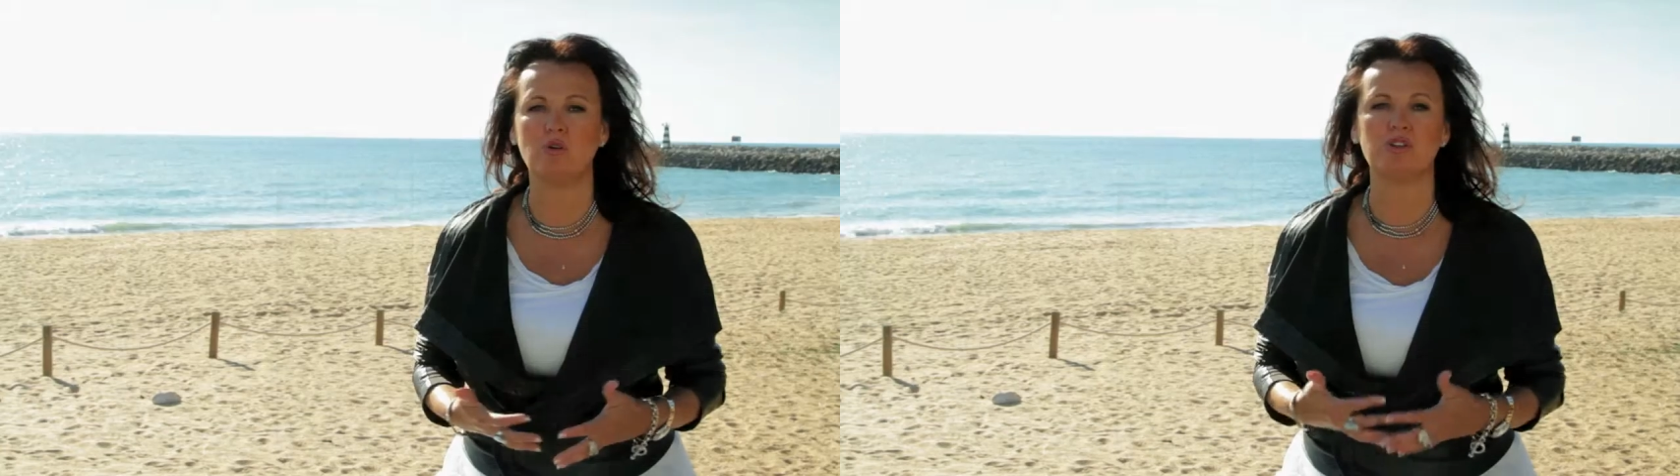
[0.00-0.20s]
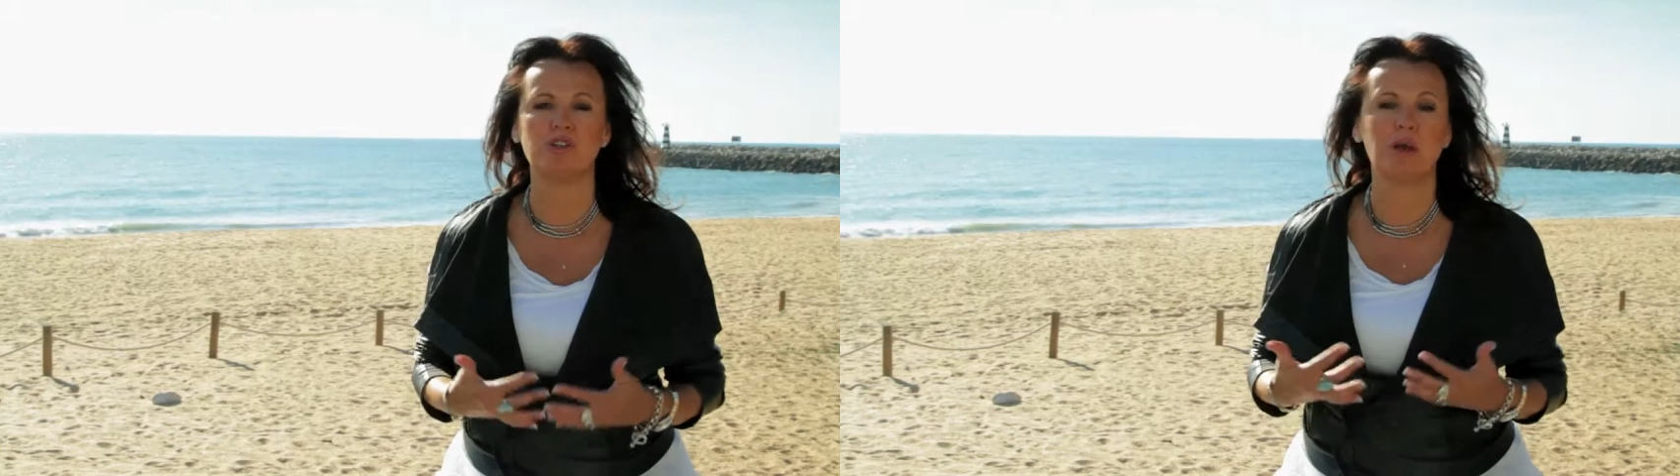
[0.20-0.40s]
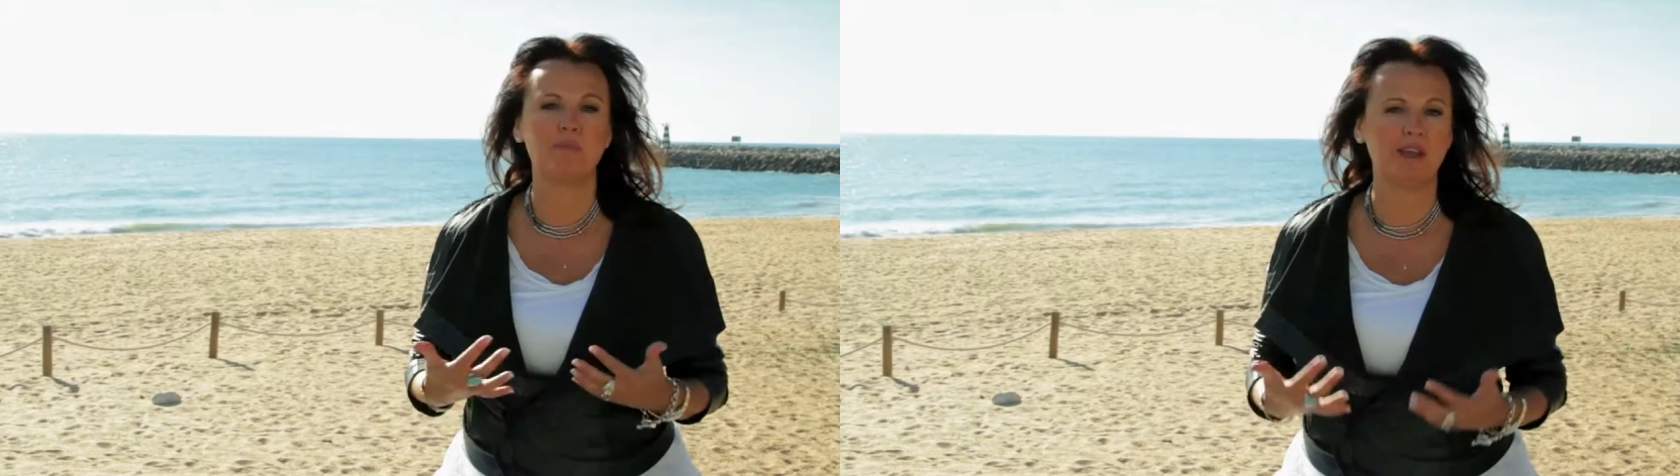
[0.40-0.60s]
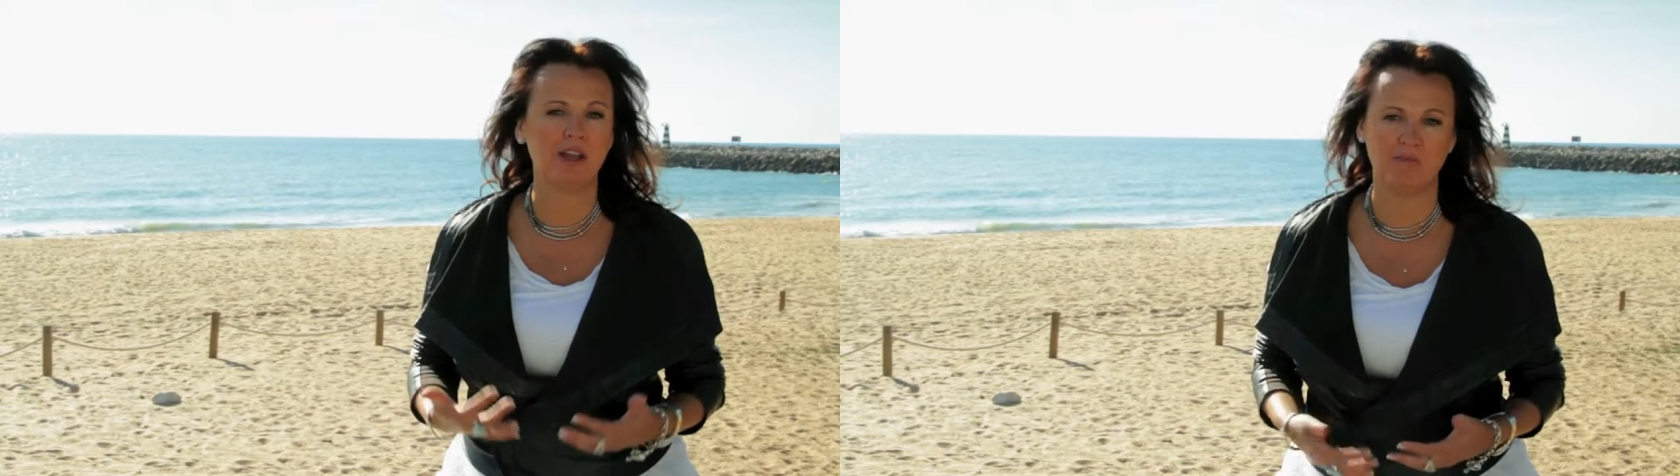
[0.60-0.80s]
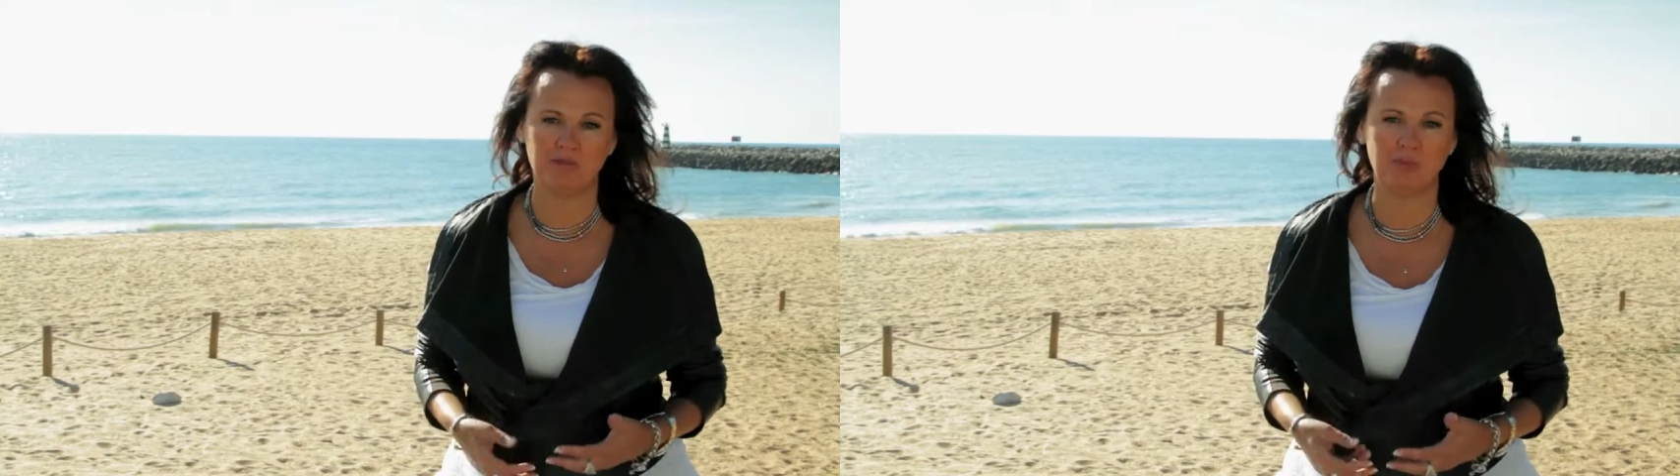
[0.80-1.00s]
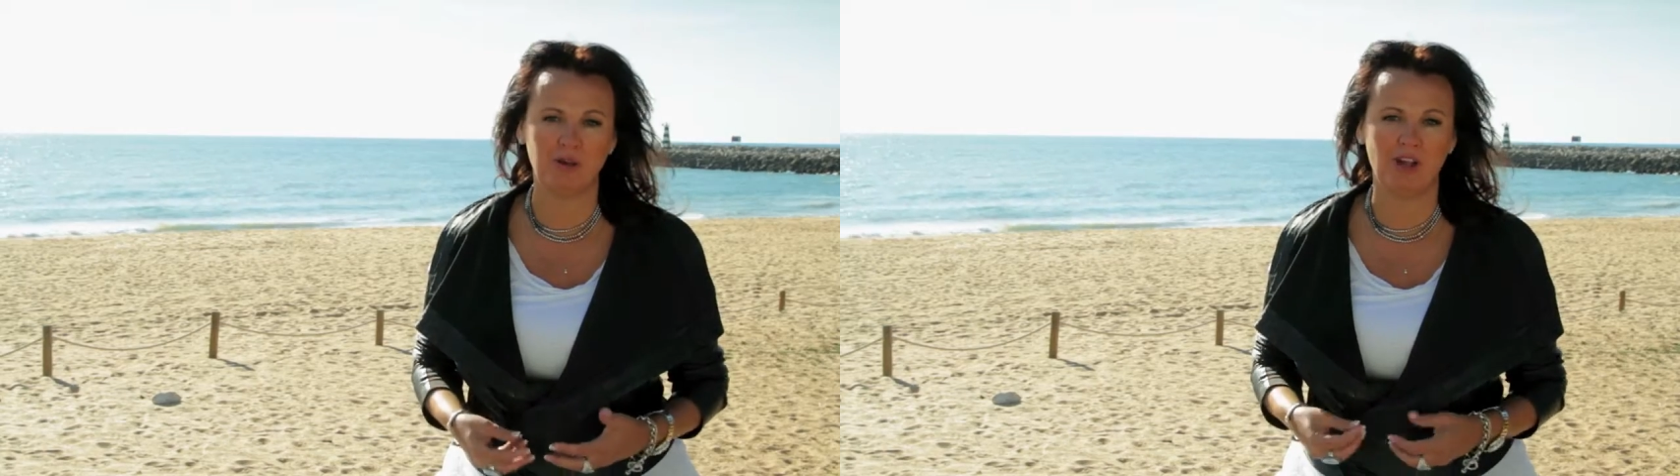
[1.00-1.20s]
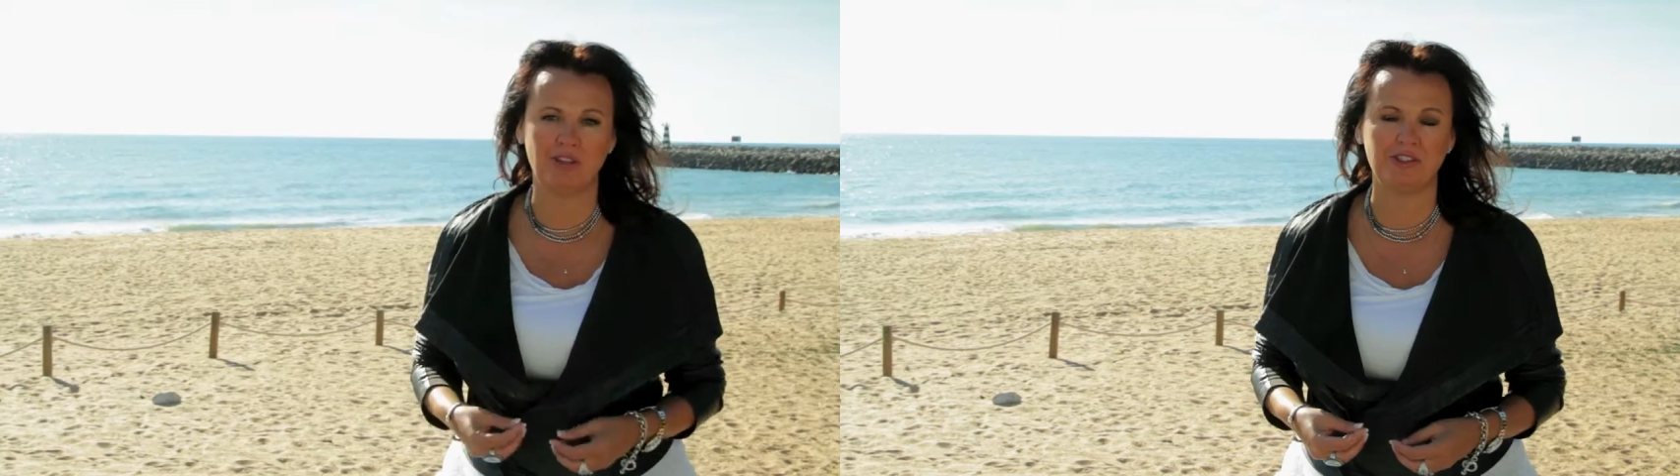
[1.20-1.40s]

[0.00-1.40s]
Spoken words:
course, be comfortable on the